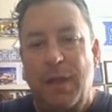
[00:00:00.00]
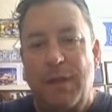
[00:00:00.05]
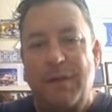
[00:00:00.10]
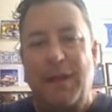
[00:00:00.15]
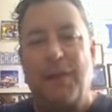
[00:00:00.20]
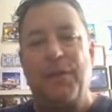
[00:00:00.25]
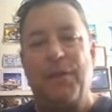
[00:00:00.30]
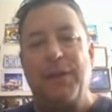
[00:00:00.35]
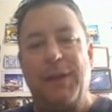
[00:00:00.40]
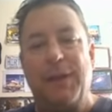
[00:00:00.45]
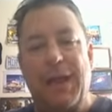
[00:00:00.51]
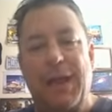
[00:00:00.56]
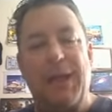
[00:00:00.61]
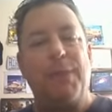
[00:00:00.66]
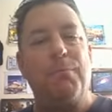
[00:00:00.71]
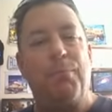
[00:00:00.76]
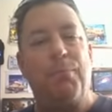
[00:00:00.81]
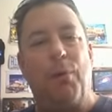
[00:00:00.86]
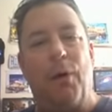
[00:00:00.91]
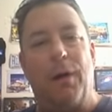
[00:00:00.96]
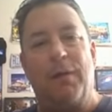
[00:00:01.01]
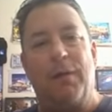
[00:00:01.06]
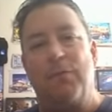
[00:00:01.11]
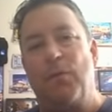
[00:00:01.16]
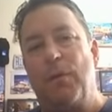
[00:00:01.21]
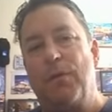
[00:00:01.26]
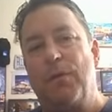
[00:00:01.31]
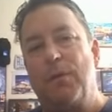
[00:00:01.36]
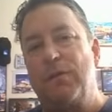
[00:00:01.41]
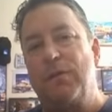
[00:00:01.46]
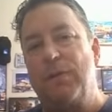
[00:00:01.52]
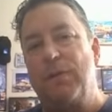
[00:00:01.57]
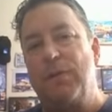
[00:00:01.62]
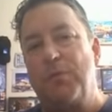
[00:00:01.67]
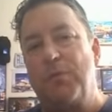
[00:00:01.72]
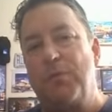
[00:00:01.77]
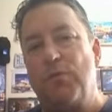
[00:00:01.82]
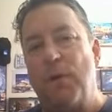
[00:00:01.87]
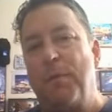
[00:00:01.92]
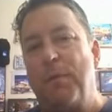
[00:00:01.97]
Now, the name part, whether it's
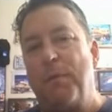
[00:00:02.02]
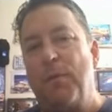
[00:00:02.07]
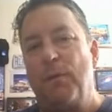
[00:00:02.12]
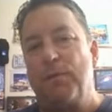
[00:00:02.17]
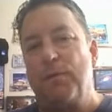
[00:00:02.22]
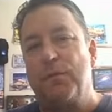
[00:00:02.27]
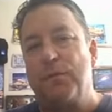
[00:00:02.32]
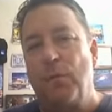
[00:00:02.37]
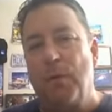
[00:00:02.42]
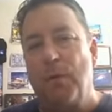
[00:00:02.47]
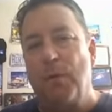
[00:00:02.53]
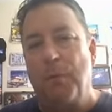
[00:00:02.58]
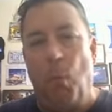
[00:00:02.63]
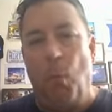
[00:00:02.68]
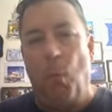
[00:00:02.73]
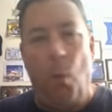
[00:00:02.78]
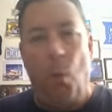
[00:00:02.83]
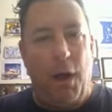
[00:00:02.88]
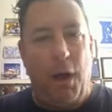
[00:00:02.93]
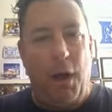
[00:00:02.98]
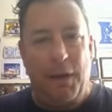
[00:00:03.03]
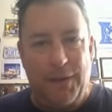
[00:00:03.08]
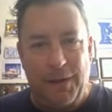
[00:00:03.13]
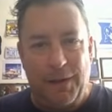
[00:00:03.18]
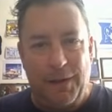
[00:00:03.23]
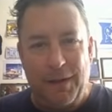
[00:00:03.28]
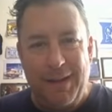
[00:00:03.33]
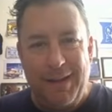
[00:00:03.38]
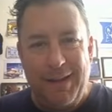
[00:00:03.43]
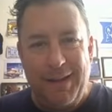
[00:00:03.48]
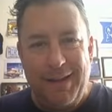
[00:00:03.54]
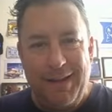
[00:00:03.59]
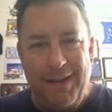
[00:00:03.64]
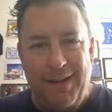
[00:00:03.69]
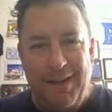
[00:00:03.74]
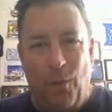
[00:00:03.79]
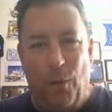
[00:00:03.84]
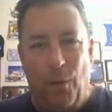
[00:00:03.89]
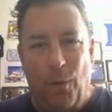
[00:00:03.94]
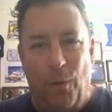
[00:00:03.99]
subtropical storm Wanda
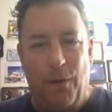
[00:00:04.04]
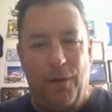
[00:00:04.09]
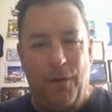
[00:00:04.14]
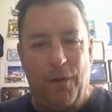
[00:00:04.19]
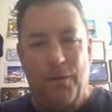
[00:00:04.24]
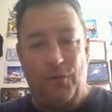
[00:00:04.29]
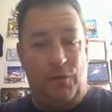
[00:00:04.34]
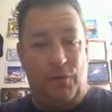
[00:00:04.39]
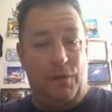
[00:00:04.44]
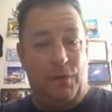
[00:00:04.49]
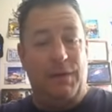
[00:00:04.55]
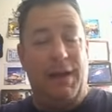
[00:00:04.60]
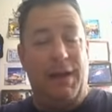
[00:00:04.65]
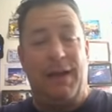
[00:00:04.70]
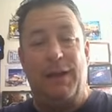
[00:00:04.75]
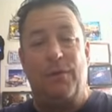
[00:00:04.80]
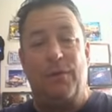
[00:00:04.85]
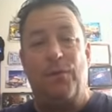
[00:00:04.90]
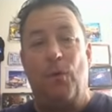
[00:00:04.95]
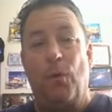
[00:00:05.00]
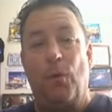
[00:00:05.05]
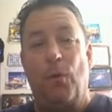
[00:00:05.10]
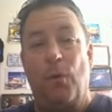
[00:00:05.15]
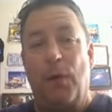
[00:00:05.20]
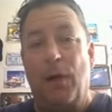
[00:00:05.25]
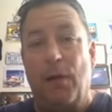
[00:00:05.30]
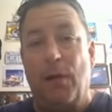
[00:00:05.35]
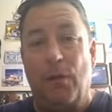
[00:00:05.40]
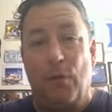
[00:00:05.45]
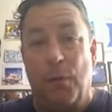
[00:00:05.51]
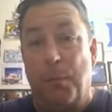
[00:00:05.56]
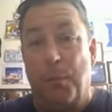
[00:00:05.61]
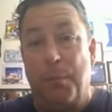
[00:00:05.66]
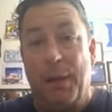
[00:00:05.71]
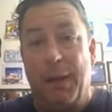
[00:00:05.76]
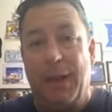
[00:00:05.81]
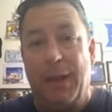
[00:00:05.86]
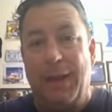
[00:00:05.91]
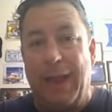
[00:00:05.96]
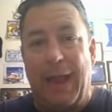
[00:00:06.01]
or just 94L or a
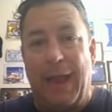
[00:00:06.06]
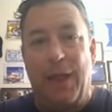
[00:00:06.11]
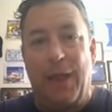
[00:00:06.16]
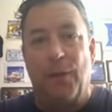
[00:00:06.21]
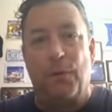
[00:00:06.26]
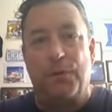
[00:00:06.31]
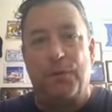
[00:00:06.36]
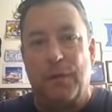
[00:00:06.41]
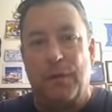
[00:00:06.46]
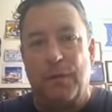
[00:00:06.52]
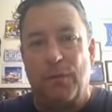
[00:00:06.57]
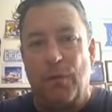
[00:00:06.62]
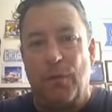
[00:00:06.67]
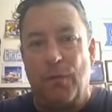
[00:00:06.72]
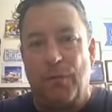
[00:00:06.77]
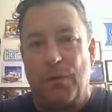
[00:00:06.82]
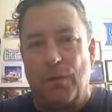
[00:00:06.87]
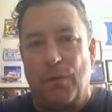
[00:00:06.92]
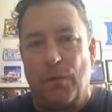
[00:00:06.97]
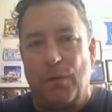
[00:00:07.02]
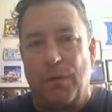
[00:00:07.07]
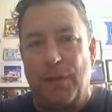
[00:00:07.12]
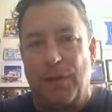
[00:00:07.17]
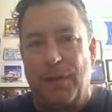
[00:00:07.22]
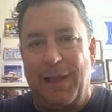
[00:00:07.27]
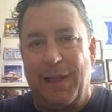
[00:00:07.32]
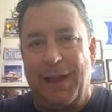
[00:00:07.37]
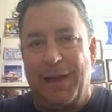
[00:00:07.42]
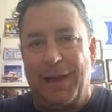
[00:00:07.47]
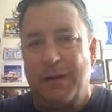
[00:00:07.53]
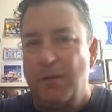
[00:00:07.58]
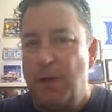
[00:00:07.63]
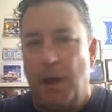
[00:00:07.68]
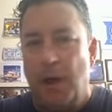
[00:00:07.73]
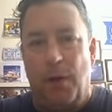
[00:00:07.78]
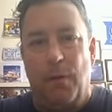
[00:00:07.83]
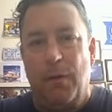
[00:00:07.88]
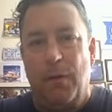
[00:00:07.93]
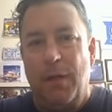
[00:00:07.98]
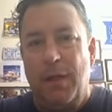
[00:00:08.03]
big gale center over the North Atlantic,
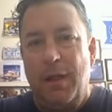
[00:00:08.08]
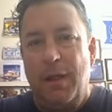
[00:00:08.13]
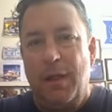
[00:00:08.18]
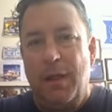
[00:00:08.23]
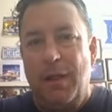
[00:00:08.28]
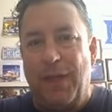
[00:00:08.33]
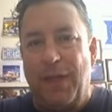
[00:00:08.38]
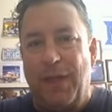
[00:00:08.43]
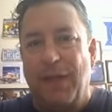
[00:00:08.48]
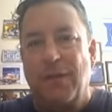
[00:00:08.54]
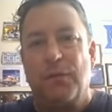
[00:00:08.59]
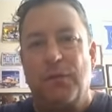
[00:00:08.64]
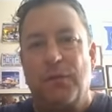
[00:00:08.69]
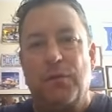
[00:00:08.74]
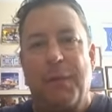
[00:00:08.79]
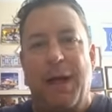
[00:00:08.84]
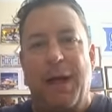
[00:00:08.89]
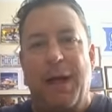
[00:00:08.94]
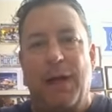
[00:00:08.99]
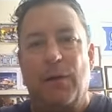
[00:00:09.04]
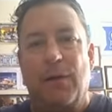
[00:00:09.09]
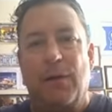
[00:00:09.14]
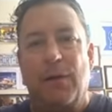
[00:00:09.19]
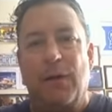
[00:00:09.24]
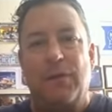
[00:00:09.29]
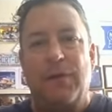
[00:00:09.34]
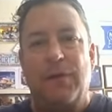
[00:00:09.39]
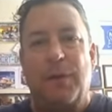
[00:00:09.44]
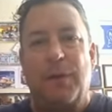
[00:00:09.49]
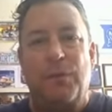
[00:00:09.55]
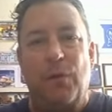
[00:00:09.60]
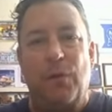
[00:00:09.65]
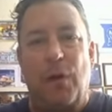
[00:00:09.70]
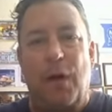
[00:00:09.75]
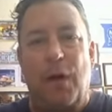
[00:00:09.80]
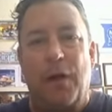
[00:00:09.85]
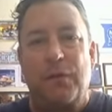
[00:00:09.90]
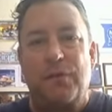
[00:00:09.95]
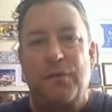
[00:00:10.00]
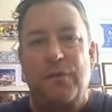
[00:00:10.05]
no, that doesn't matter except to
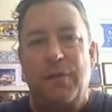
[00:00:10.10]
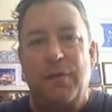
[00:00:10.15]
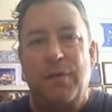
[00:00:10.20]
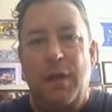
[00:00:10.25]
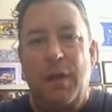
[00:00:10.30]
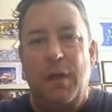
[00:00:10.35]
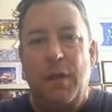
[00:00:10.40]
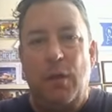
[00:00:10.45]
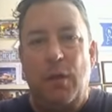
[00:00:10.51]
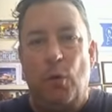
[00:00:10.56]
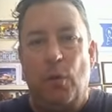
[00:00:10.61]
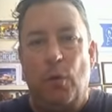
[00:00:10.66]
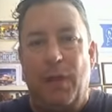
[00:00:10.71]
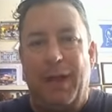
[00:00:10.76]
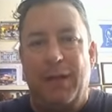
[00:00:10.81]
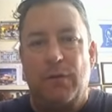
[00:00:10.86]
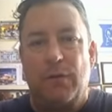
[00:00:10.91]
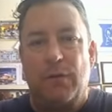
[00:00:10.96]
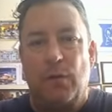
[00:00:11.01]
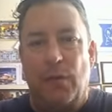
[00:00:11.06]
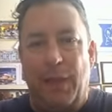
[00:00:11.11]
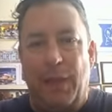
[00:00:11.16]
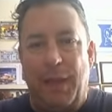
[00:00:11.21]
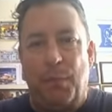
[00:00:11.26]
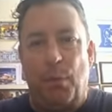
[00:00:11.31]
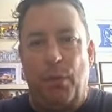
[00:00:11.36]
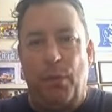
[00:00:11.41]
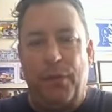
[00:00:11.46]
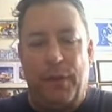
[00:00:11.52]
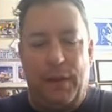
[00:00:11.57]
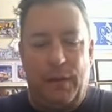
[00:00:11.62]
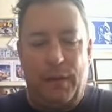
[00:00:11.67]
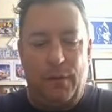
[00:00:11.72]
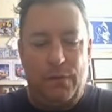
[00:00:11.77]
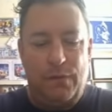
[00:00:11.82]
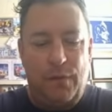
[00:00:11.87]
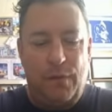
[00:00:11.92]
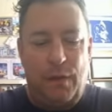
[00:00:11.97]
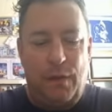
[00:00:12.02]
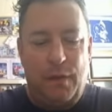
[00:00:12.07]
us who like to label
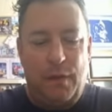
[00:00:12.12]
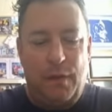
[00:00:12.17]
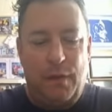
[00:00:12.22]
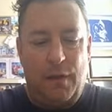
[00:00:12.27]
things, us